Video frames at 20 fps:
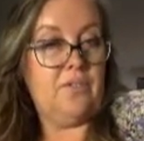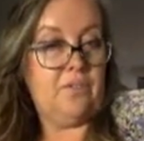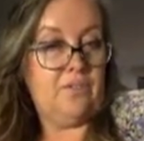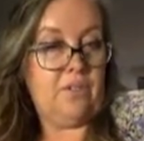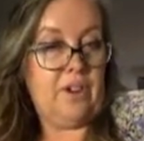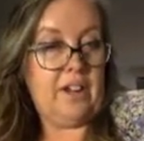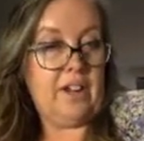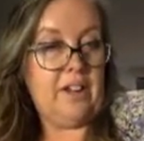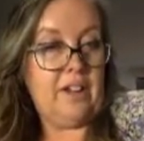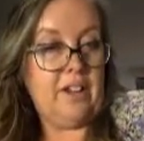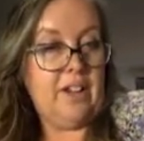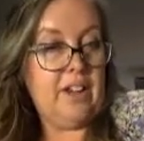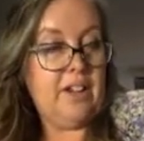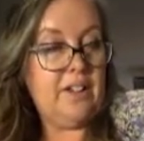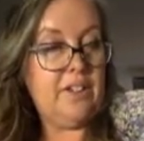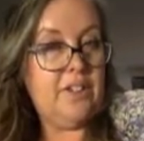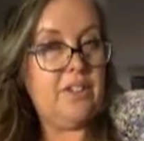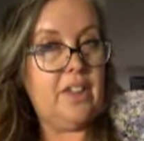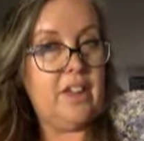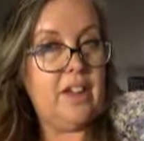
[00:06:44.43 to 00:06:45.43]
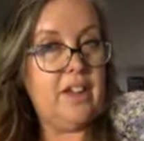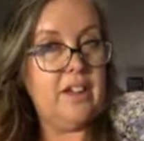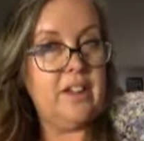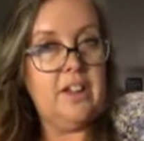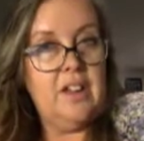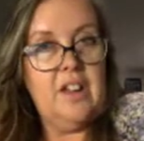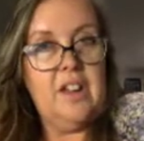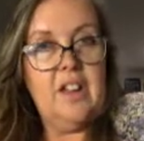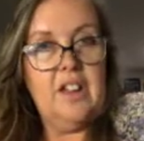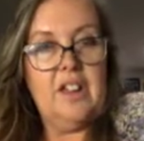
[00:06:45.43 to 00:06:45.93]
recognized that
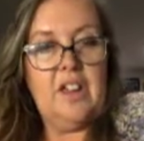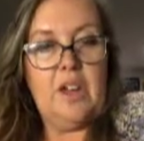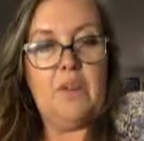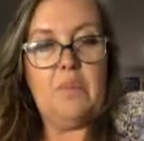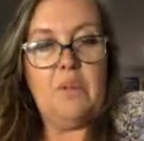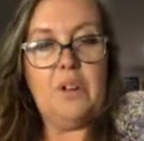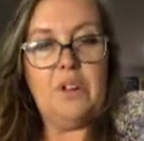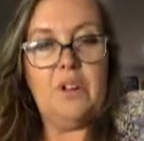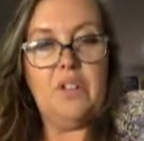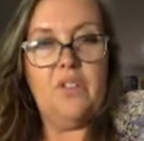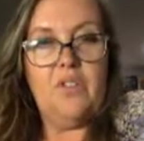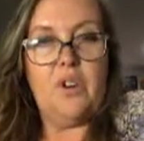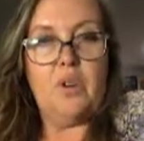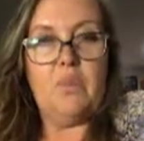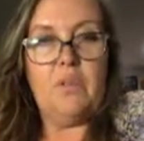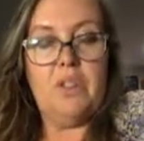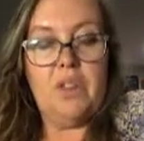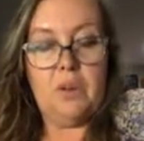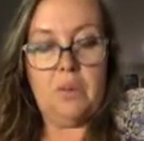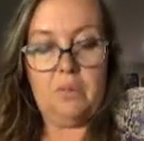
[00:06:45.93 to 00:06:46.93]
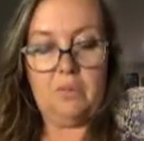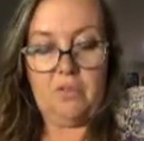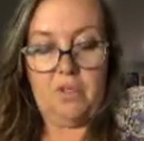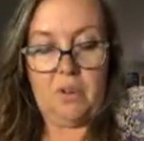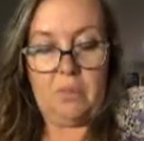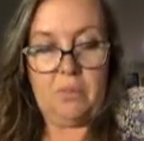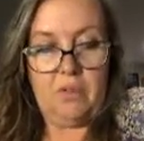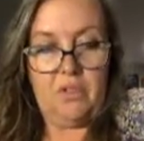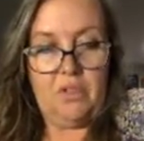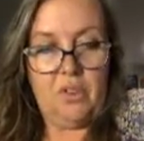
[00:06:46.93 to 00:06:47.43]
chemical formula
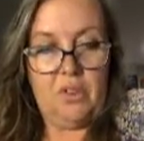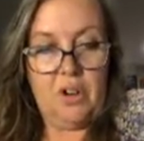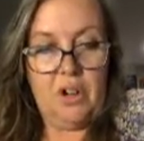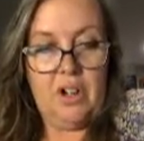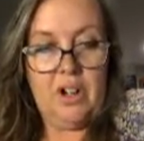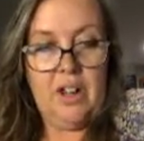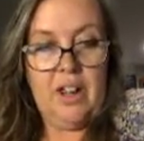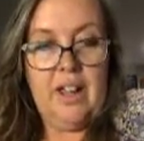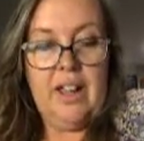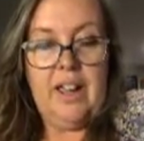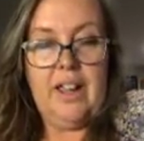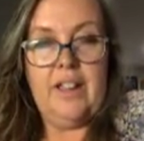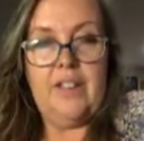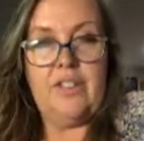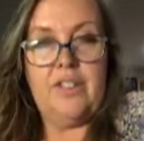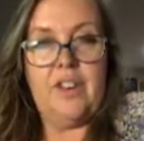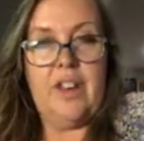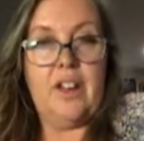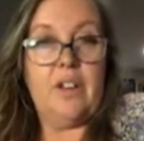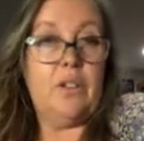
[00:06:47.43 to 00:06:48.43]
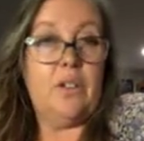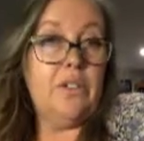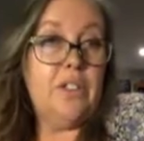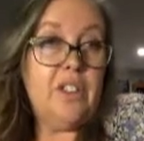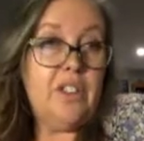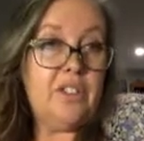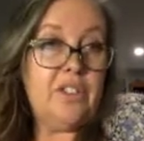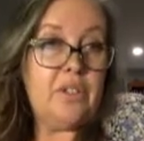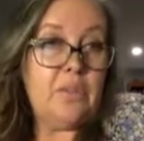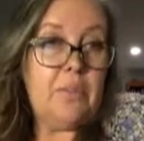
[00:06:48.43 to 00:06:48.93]
from before. It's not
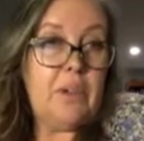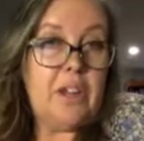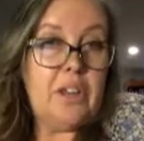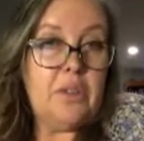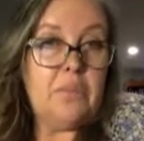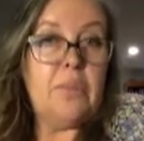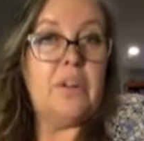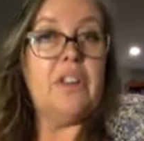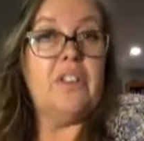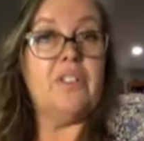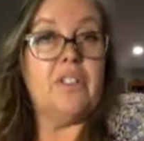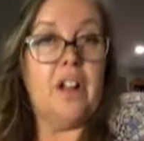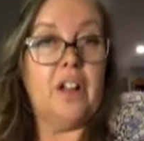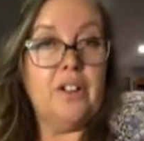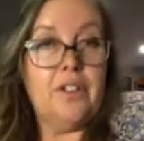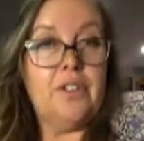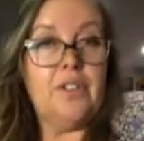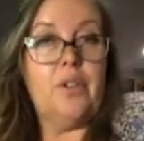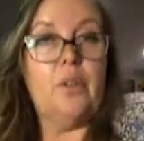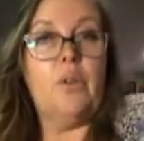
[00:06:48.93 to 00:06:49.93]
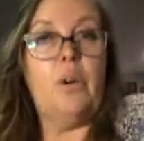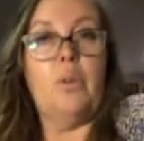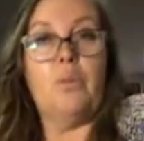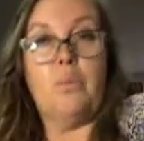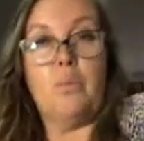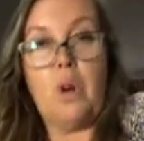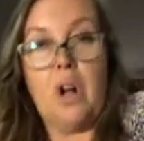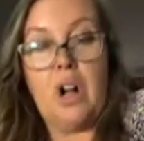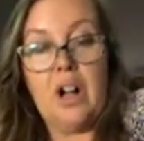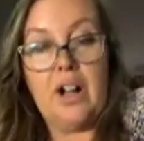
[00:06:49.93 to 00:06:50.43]
only a cement, but it's also a
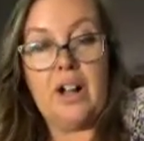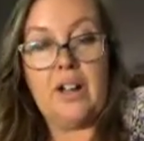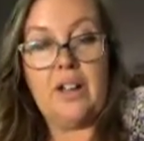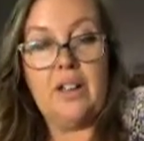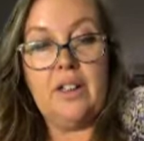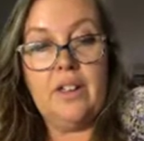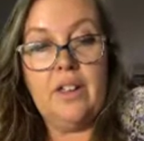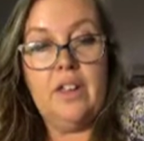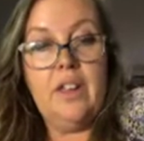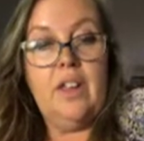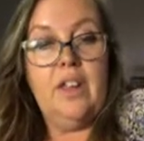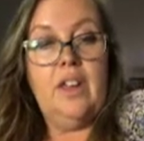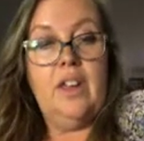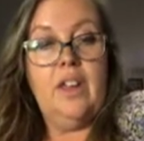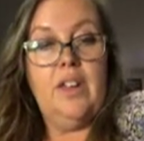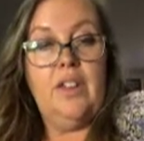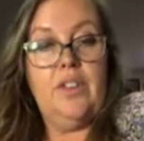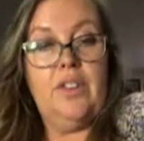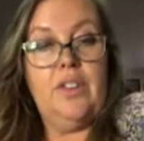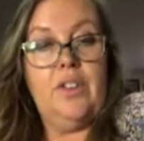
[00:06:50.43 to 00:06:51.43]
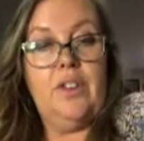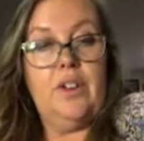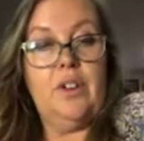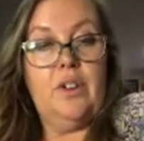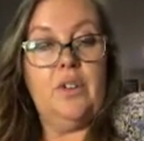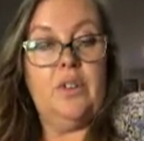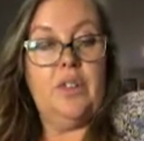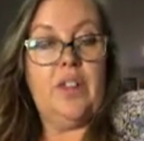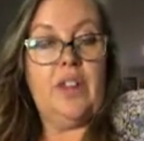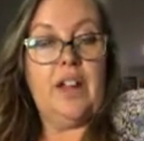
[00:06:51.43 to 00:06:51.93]
rock.
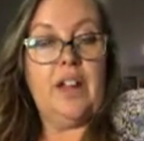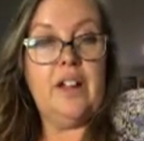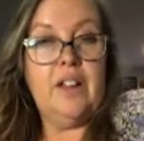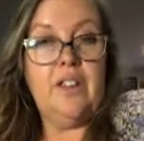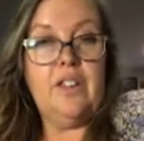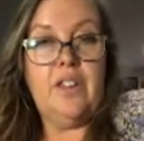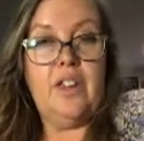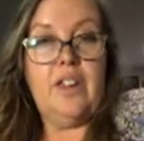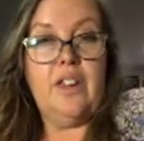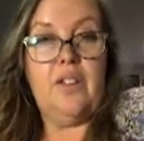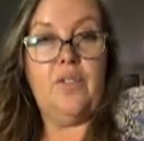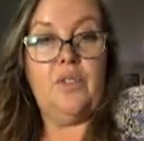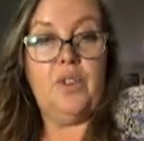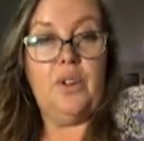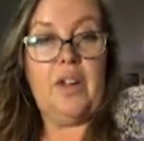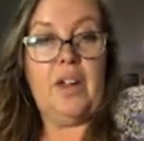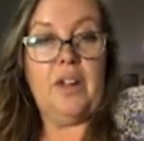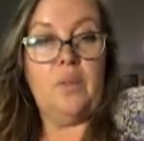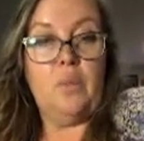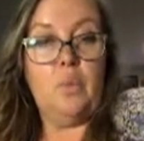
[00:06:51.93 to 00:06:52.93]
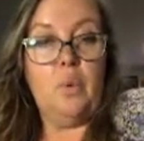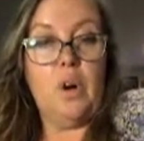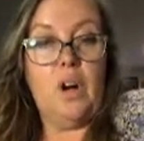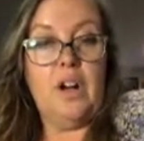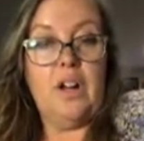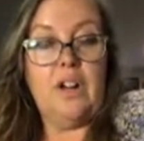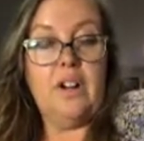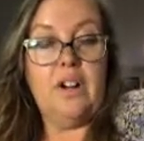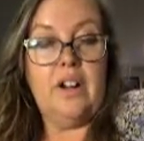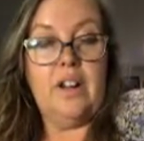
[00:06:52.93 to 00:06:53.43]
So that, and if you add
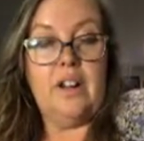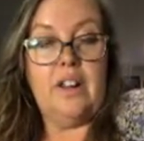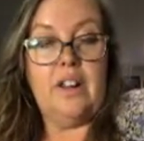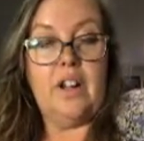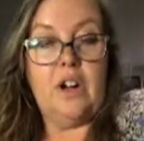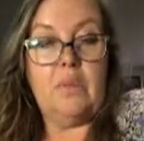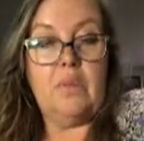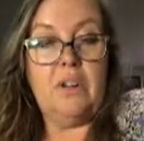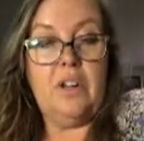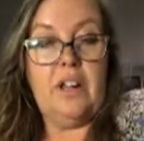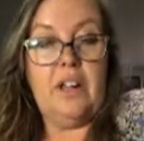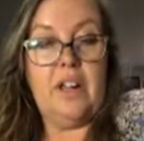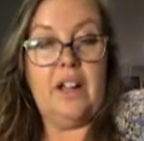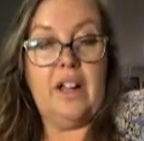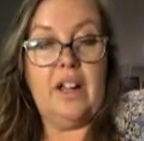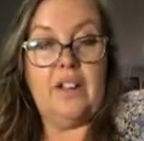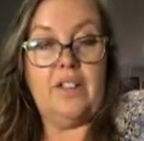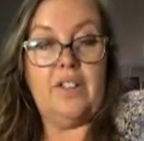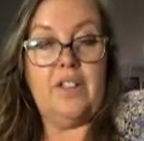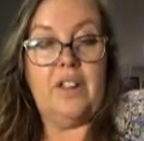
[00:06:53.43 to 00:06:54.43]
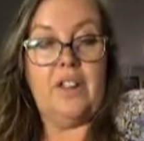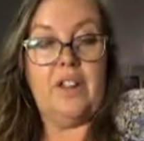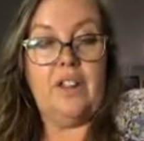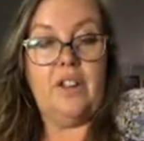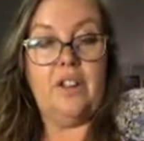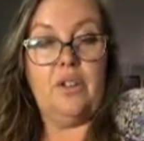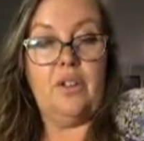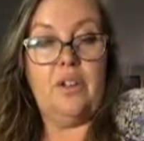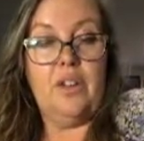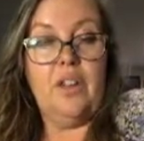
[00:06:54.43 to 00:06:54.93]
water and carbon dioxide
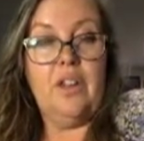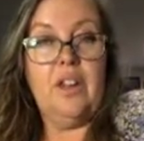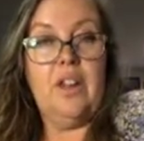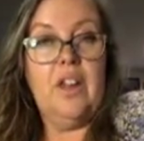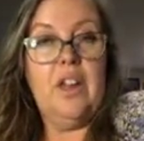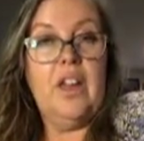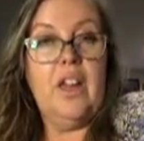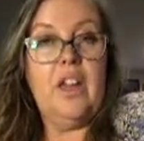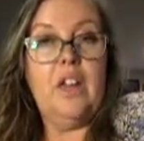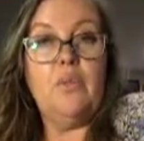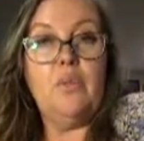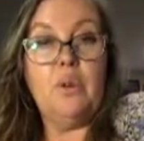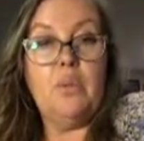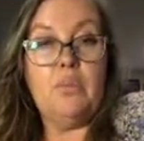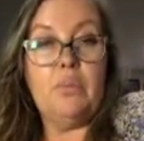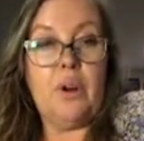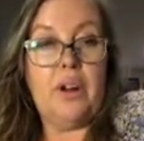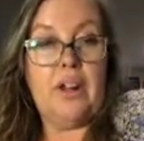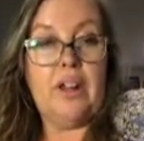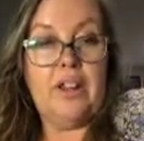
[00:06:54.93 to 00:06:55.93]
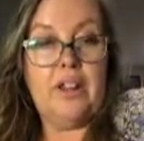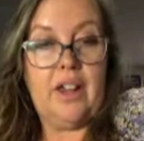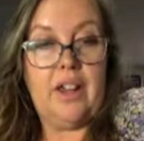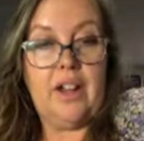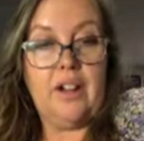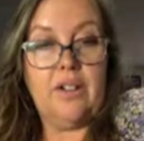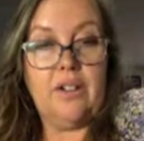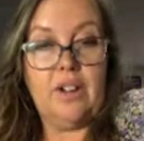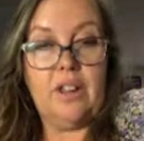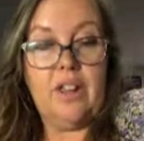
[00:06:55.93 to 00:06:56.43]
to it, it will break
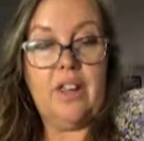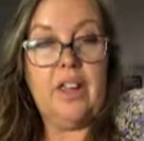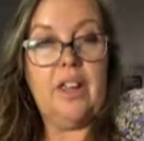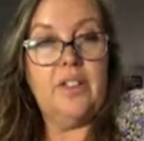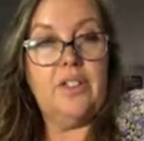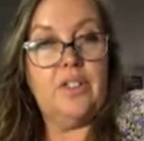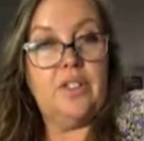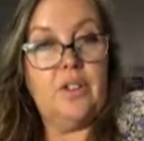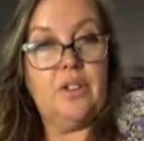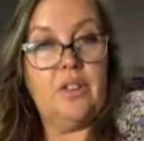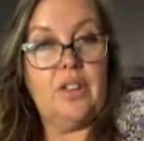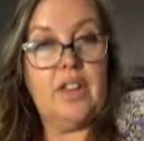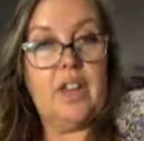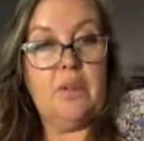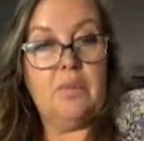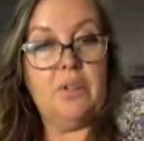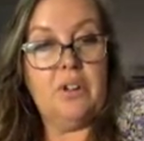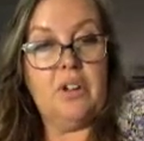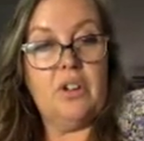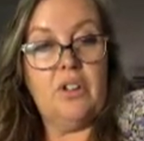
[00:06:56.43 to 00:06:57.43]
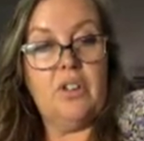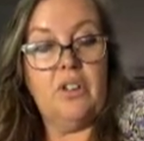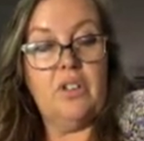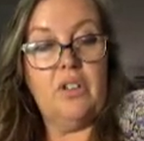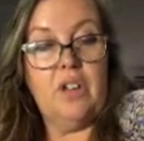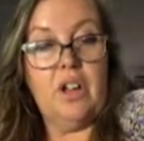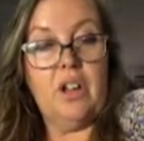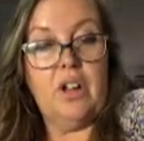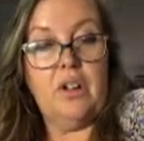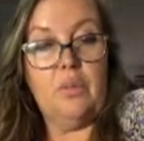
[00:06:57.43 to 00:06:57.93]
down. And so the
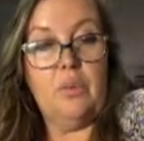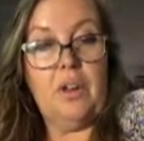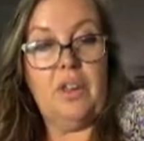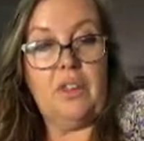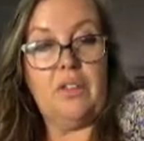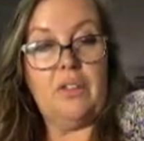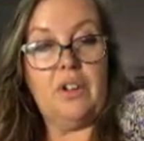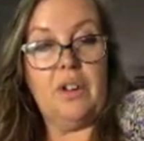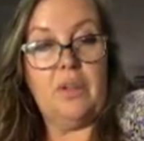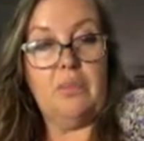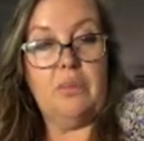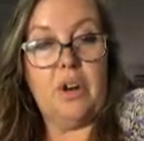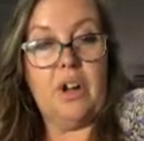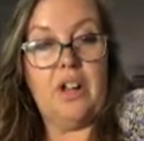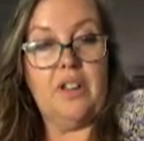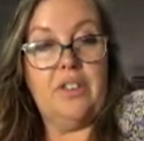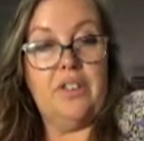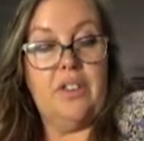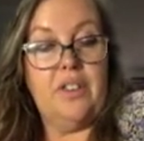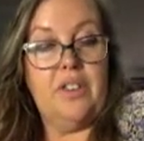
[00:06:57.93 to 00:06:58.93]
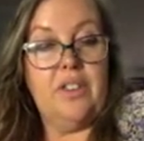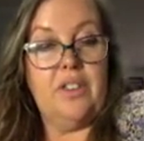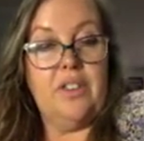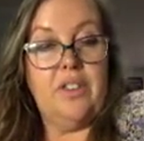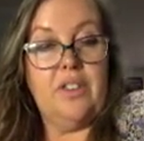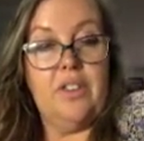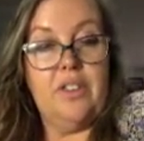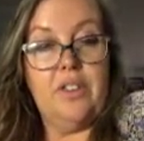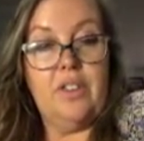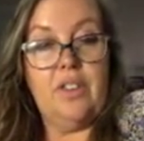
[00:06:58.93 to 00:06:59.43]
chemical weathering process
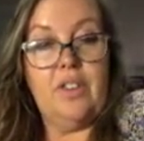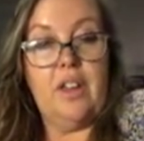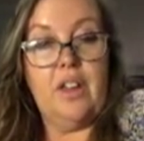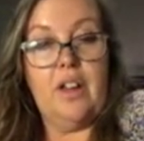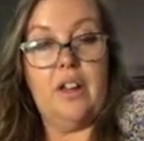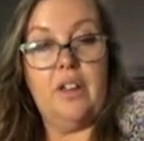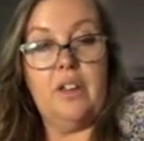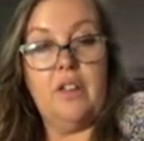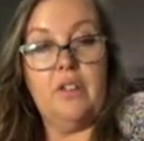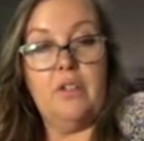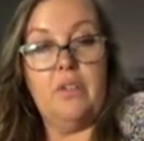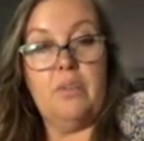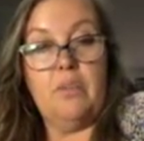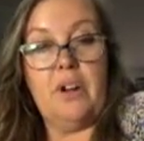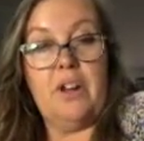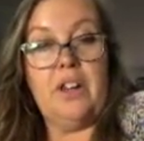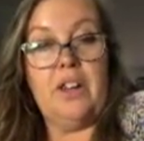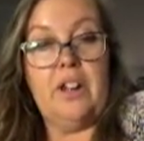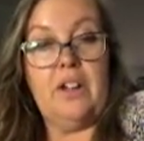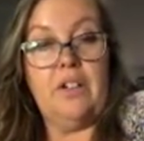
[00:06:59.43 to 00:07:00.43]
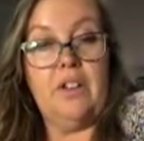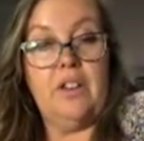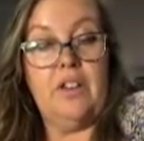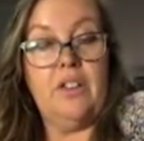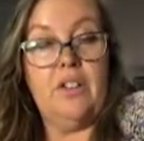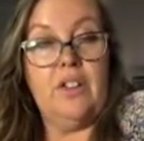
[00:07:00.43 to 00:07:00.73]
is, it'll break down into